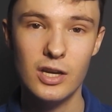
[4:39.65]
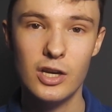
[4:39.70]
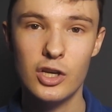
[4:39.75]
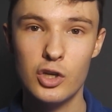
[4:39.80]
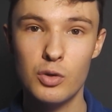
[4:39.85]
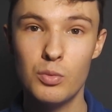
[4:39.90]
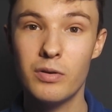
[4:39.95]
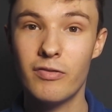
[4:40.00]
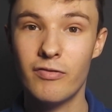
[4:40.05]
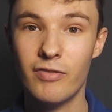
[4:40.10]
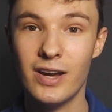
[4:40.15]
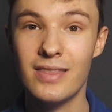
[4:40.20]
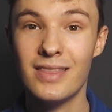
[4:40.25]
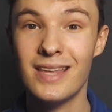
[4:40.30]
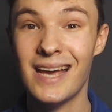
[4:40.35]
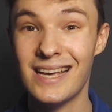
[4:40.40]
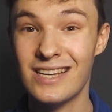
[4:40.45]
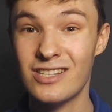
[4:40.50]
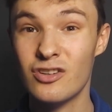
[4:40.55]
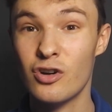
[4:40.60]
you would find
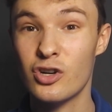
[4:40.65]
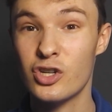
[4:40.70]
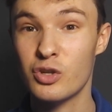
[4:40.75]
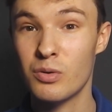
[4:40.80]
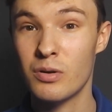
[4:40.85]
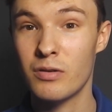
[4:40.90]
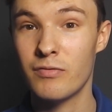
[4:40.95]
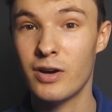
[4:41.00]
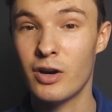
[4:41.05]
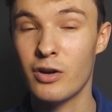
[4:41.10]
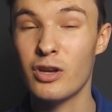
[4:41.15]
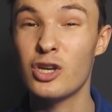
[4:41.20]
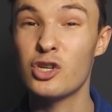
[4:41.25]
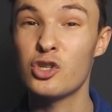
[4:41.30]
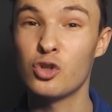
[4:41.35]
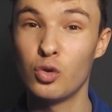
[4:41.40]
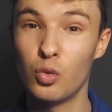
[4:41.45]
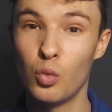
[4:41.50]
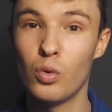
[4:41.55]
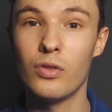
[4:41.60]
that its R-squared value is
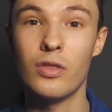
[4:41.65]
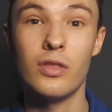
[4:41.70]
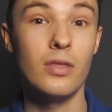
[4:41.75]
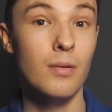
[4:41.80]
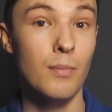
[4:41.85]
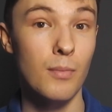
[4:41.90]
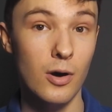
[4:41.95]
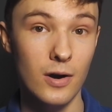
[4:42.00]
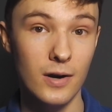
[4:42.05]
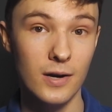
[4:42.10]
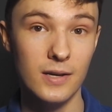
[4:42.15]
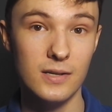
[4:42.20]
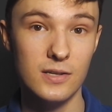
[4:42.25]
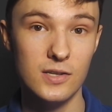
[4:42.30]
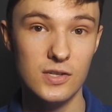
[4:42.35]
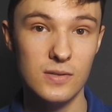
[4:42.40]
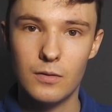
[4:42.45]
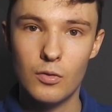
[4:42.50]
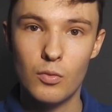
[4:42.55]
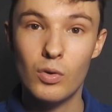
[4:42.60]
lower than the market's.